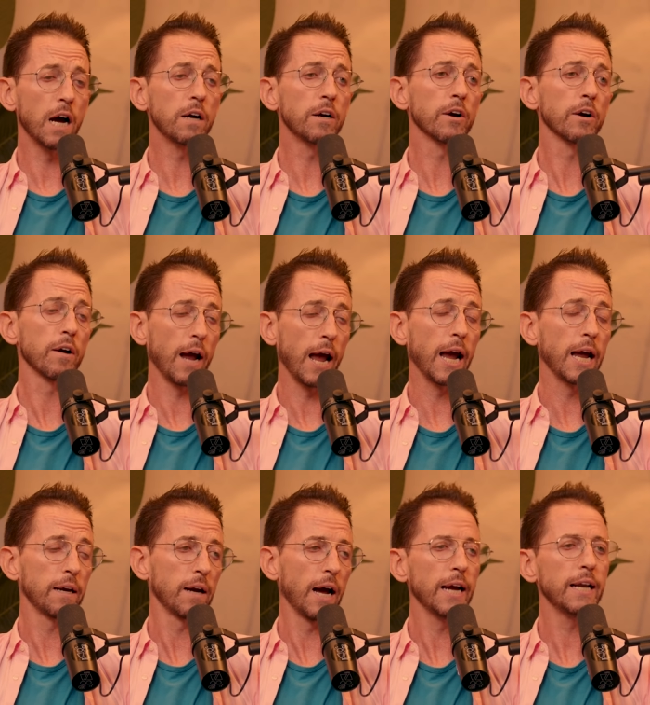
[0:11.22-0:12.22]
younger,
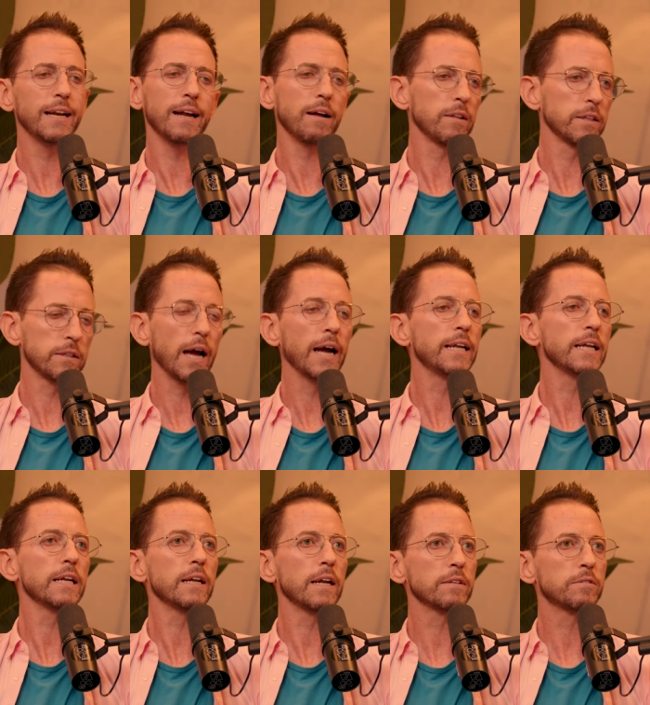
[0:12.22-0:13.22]
and I did Ellis. I
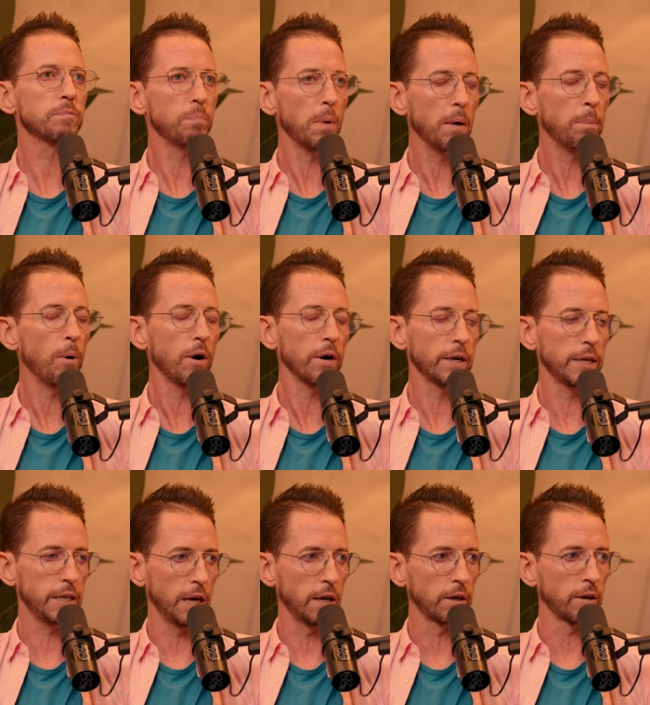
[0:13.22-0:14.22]
did it as a party
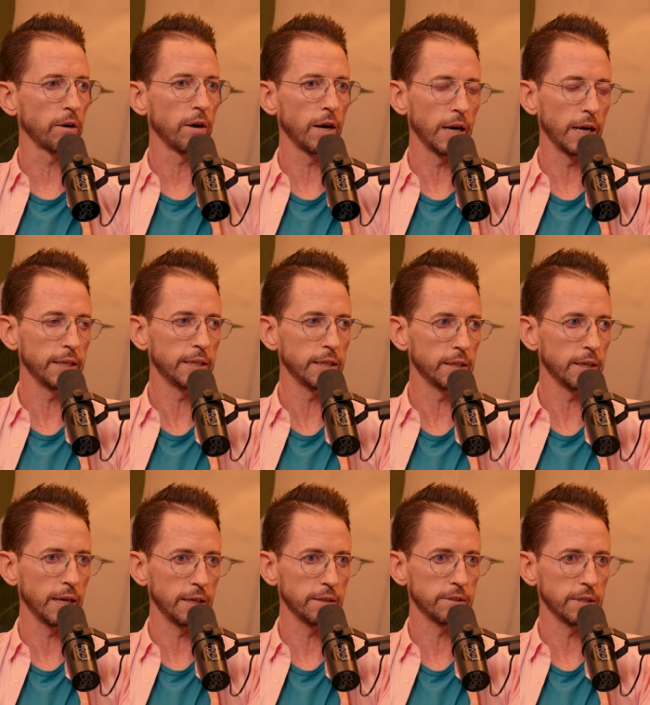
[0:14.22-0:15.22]
younger, and I oh. did
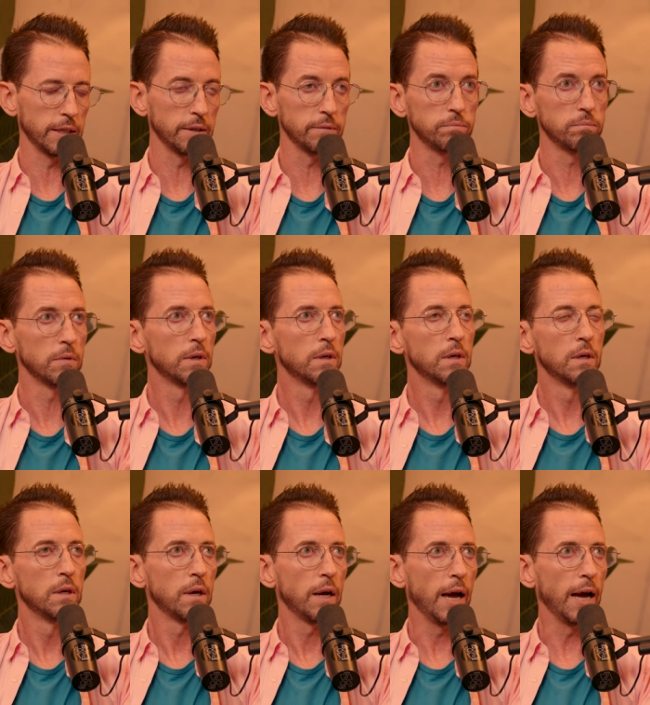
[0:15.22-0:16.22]
it as a mm.
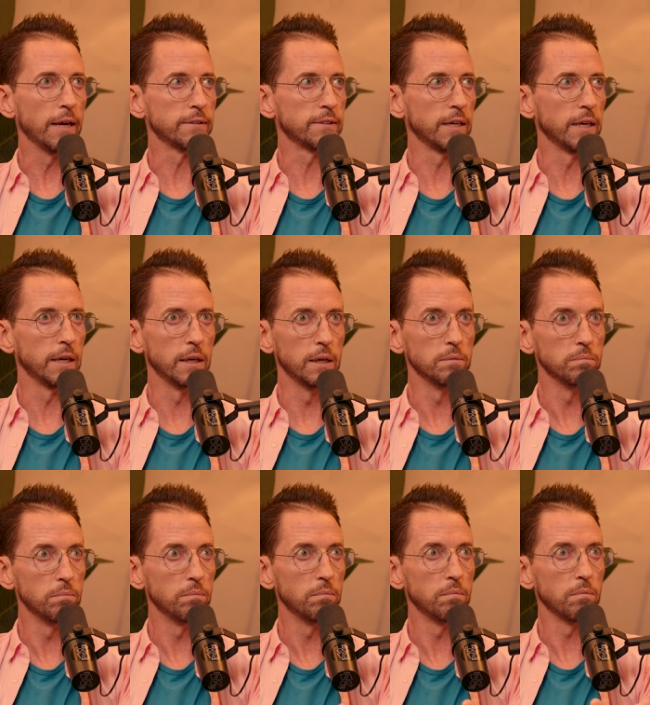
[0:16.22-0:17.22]
as a
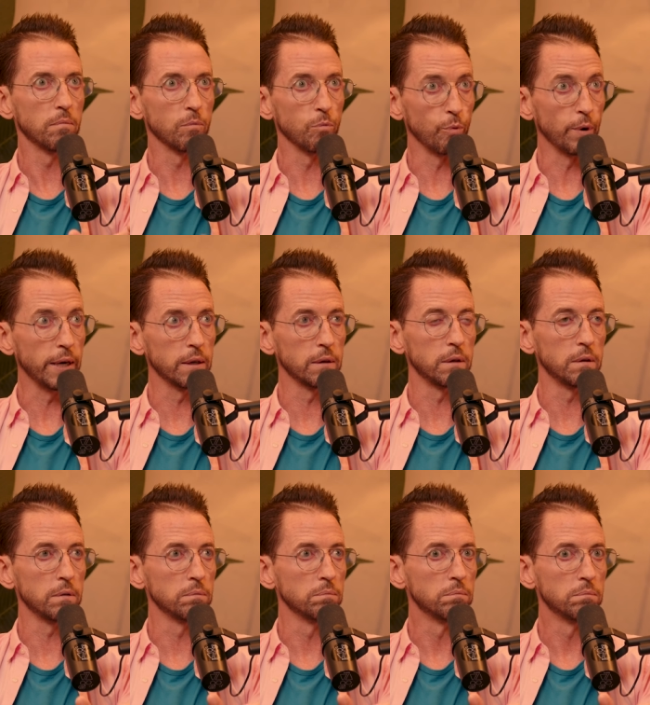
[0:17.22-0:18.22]

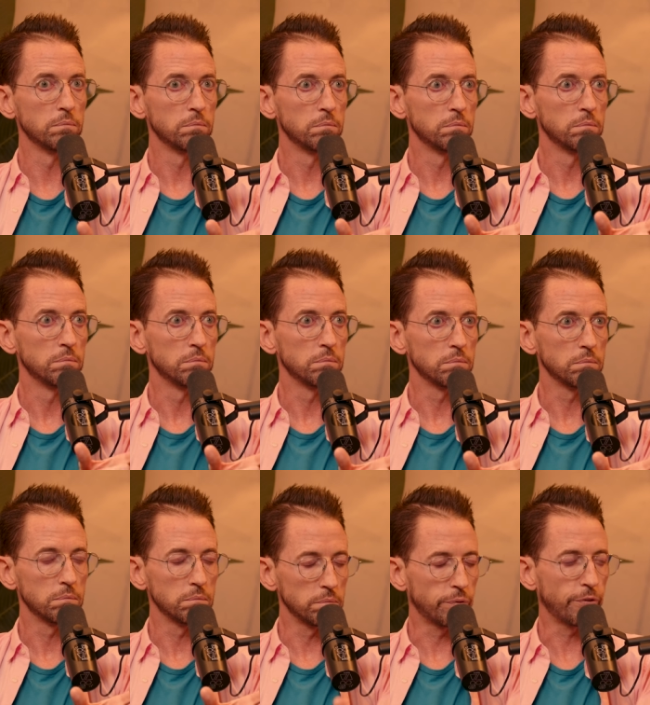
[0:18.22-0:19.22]
real
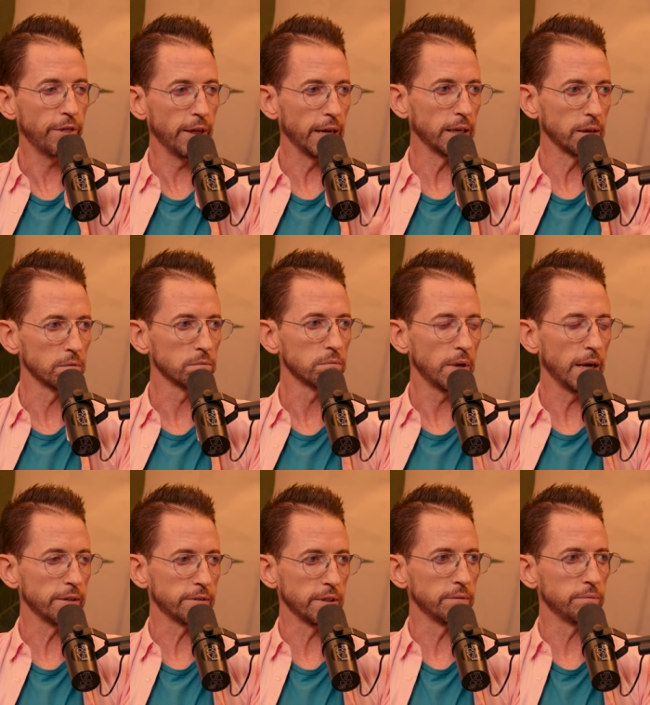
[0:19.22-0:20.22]
thing
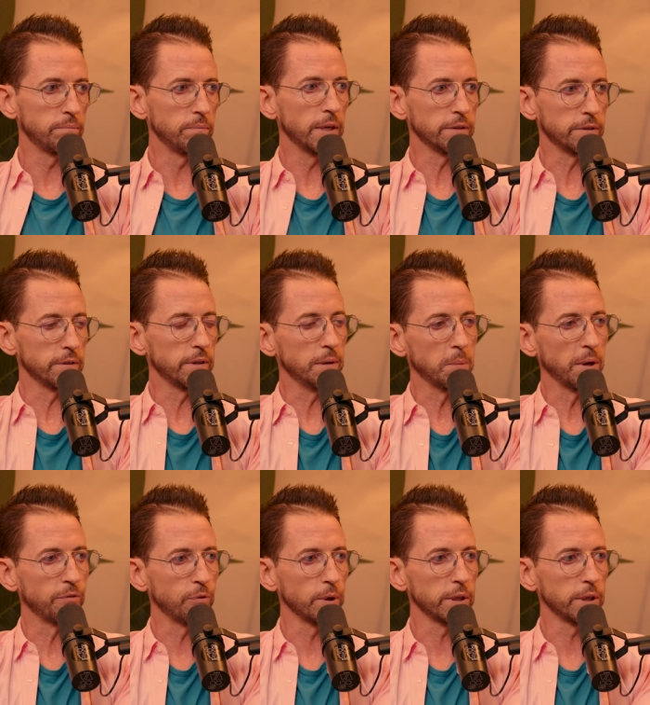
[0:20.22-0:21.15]
as a as a, in my